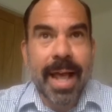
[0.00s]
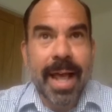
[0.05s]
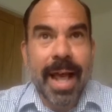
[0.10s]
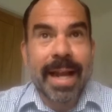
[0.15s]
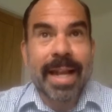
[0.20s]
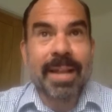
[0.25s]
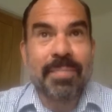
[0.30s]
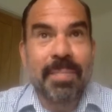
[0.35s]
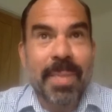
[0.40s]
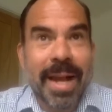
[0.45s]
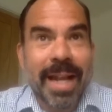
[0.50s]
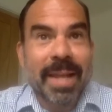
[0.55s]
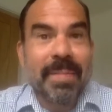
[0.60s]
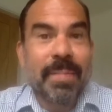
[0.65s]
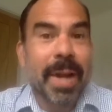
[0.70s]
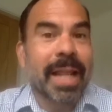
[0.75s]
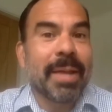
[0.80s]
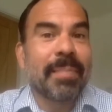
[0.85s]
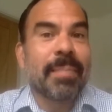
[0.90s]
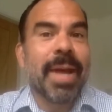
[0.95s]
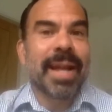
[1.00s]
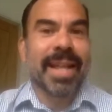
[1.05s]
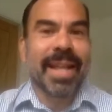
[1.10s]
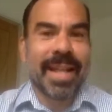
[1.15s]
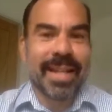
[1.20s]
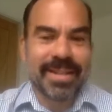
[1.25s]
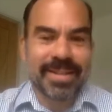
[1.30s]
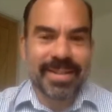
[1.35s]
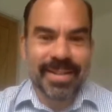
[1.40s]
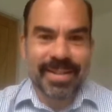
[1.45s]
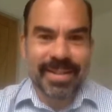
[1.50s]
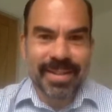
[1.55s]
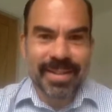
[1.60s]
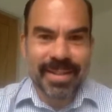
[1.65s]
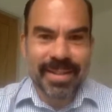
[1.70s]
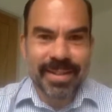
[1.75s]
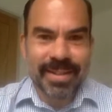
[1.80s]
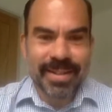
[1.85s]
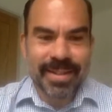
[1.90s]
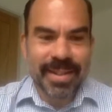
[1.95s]
And in many, many, many
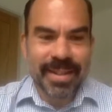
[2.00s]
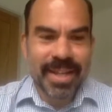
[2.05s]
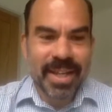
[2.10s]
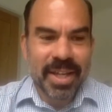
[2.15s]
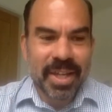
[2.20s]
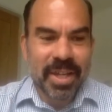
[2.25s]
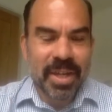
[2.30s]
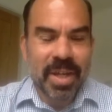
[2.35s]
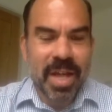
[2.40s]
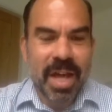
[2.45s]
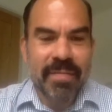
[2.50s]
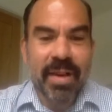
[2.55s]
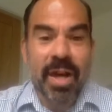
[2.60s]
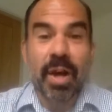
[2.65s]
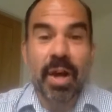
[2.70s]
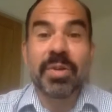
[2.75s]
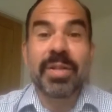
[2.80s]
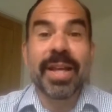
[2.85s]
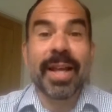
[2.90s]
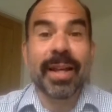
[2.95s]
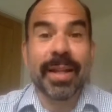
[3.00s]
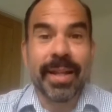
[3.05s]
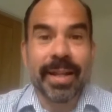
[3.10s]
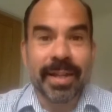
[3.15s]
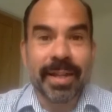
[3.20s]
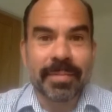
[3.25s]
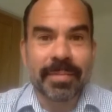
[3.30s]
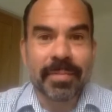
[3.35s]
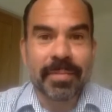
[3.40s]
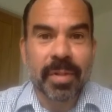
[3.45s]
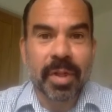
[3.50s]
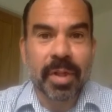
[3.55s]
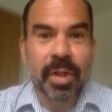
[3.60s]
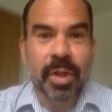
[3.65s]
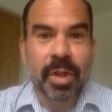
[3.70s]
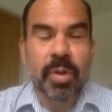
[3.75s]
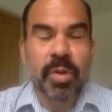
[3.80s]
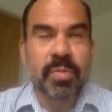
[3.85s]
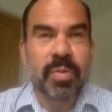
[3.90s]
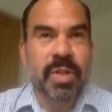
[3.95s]
instances, you have a hotelier
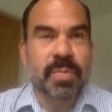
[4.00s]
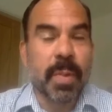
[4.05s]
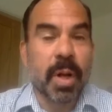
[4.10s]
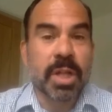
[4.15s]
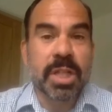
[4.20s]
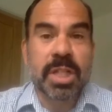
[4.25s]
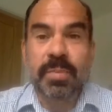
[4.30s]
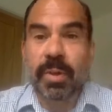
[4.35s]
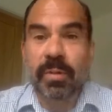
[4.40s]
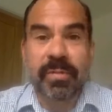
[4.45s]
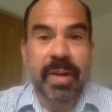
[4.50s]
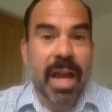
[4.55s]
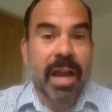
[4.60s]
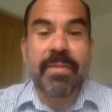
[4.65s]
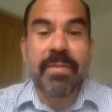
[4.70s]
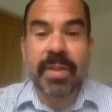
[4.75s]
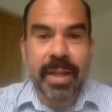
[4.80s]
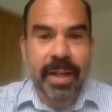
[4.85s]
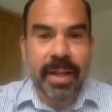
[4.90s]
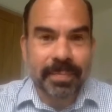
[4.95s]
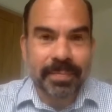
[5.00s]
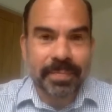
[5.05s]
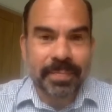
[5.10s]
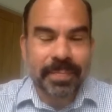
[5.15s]
who's responsible for everything.